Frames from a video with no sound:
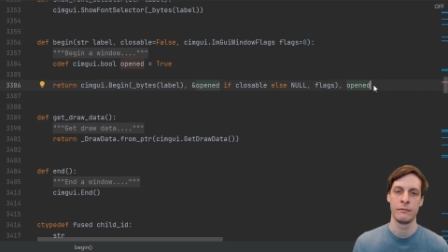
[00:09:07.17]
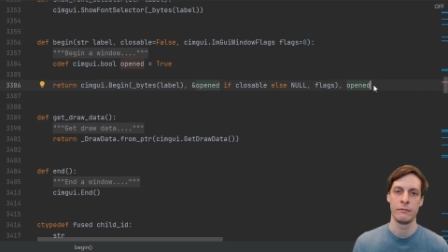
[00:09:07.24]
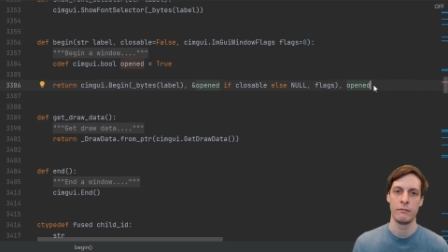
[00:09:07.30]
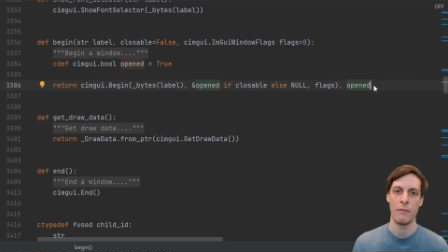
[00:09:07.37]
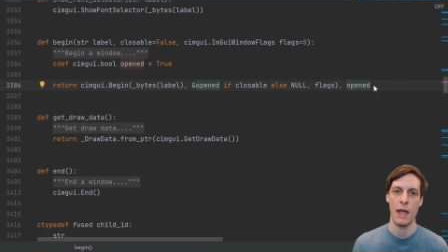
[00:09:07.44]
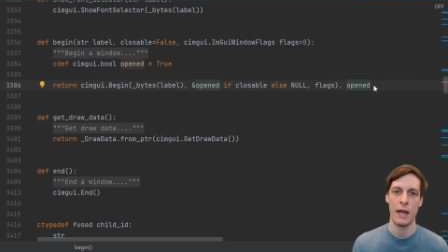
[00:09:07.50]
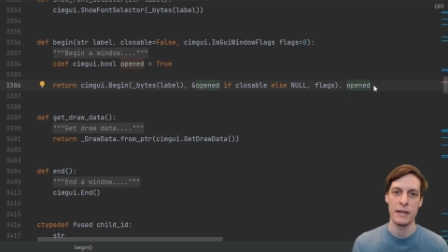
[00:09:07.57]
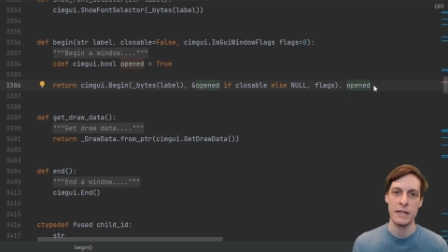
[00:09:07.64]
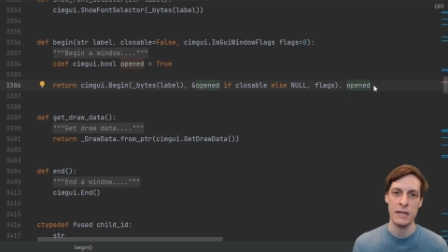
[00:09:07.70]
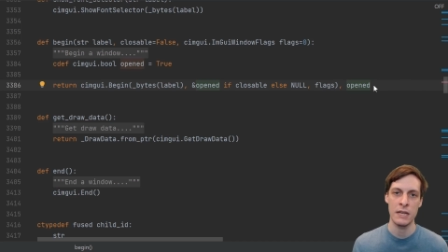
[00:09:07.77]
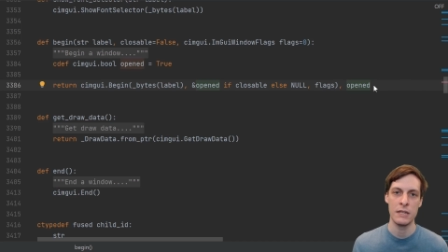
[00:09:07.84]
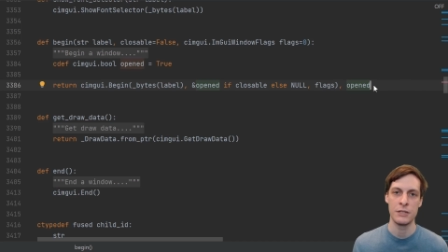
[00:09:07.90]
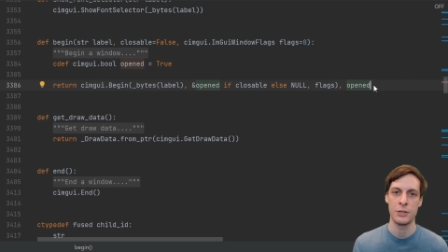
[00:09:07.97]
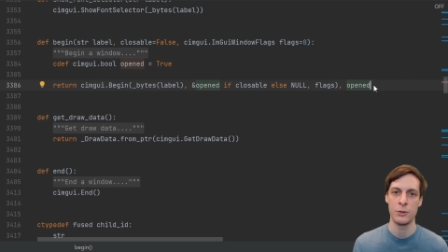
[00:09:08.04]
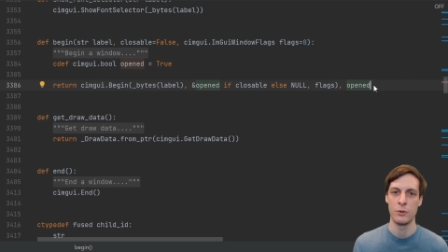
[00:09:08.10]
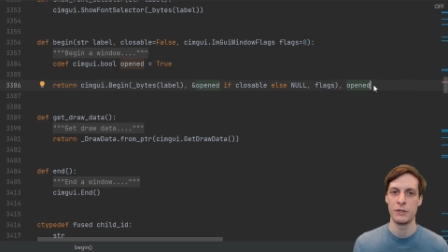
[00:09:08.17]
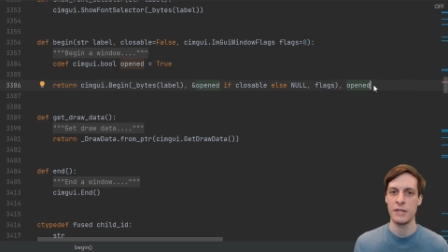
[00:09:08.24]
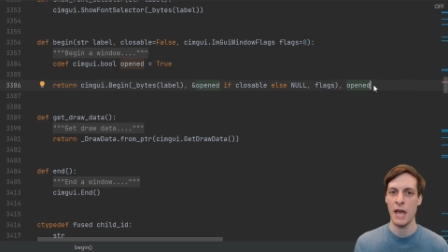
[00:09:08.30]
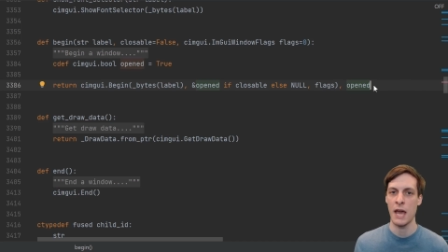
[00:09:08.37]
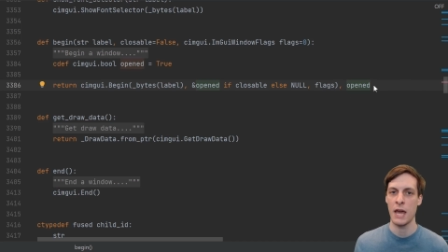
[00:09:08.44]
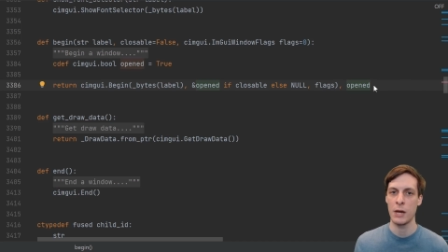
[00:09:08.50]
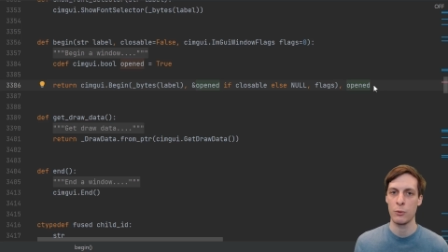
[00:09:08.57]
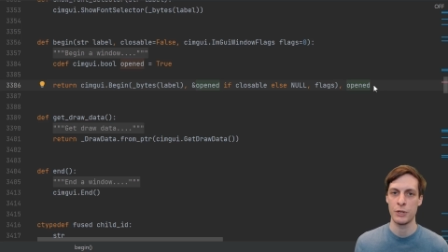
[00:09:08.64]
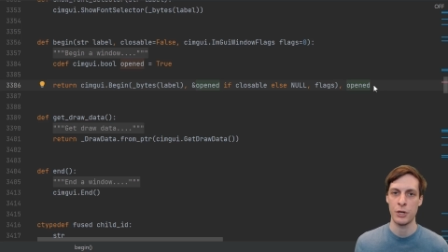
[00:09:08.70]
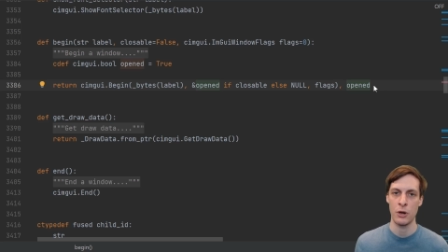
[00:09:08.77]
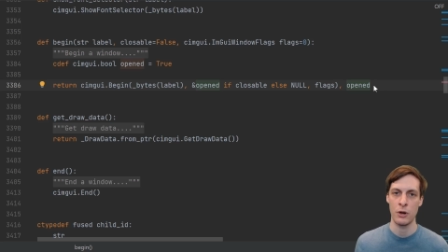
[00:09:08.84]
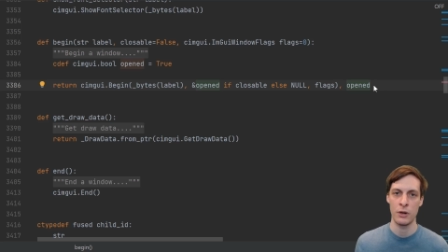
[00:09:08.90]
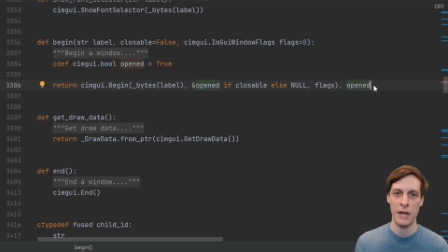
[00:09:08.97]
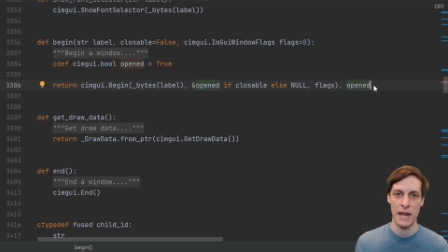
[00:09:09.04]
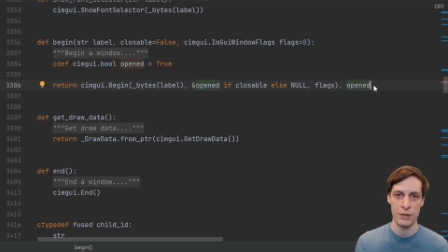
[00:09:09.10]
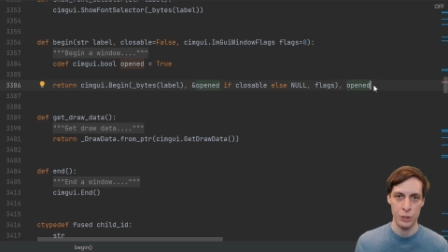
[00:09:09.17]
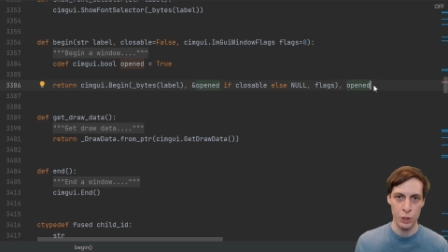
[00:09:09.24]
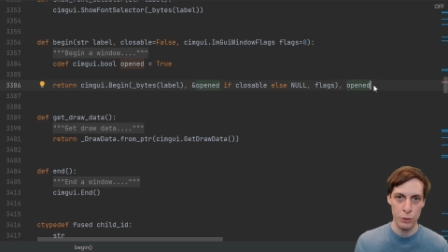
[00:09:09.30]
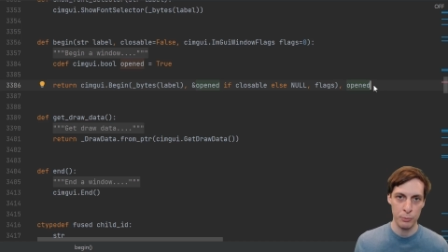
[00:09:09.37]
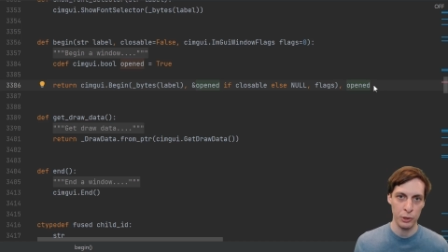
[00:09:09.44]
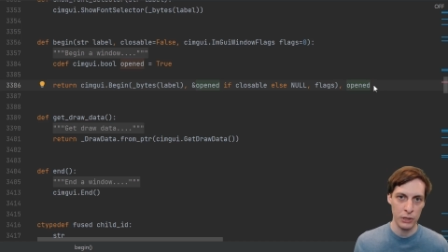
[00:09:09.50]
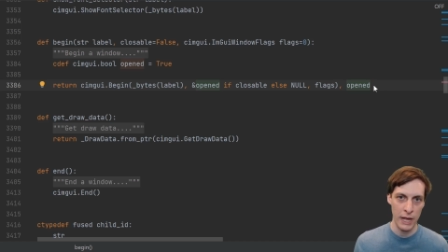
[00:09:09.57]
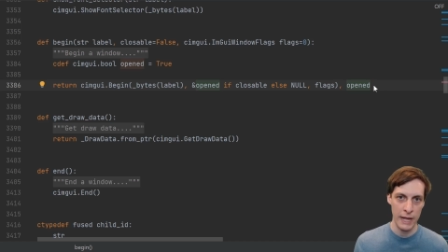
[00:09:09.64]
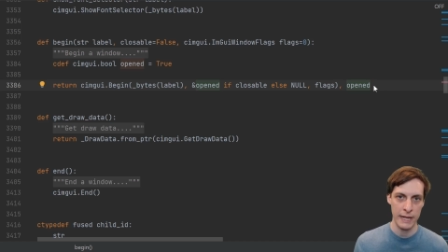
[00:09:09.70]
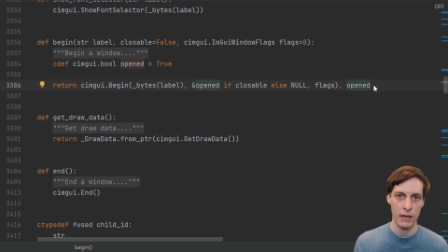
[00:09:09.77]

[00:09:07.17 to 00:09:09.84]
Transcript: My idea is to instead return a tuple-like